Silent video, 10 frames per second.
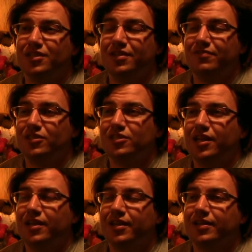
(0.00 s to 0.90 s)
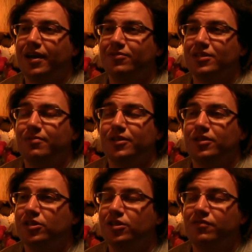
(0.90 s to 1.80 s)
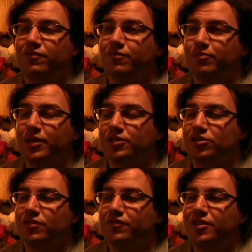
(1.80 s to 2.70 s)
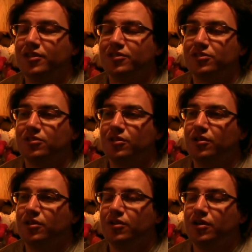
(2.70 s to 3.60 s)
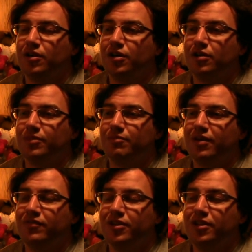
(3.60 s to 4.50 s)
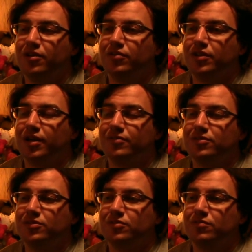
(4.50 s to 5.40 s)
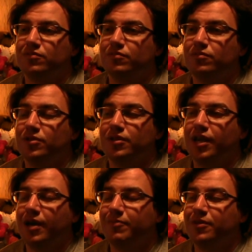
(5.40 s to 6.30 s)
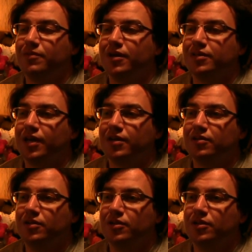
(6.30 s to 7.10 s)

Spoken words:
And even today, like I was able to get a good picture of Venus in my video, and I was really happy about that.